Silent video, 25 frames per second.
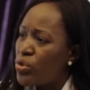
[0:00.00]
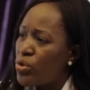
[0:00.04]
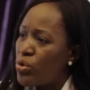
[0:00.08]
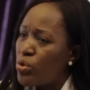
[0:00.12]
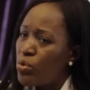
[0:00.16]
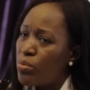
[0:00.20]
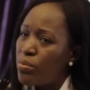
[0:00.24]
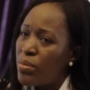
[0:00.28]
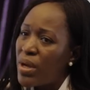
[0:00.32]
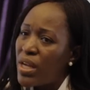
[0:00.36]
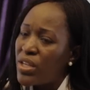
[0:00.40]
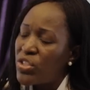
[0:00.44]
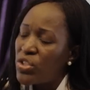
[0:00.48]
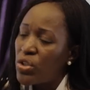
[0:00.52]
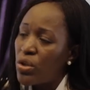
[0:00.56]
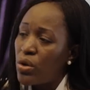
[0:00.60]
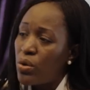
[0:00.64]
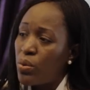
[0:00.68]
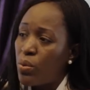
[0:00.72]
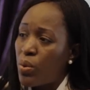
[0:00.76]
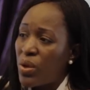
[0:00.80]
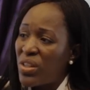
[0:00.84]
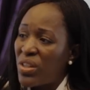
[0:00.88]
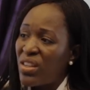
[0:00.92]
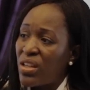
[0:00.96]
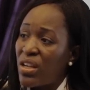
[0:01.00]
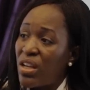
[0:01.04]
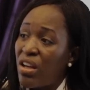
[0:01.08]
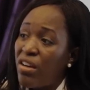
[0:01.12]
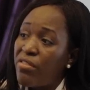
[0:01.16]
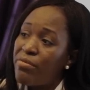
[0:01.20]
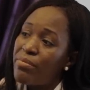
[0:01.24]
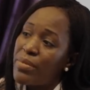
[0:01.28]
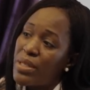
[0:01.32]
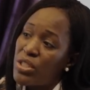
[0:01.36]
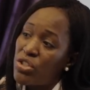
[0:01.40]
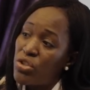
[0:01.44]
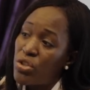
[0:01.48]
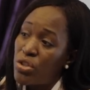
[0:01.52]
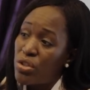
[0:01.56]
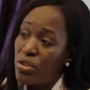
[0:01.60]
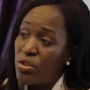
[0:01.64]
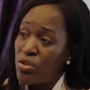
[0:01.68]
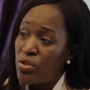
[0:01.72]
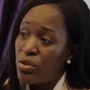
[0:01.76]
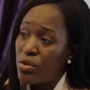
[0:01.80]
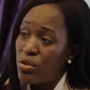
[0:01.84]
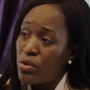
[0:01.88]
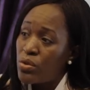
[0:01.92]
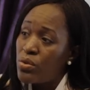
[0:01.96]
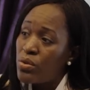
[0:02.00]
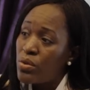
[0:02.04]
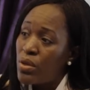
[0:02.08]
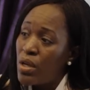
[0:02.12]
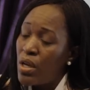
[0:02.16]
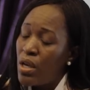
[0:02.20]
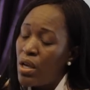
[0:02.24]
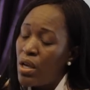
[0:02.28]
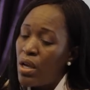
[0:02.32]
too much on what the government should do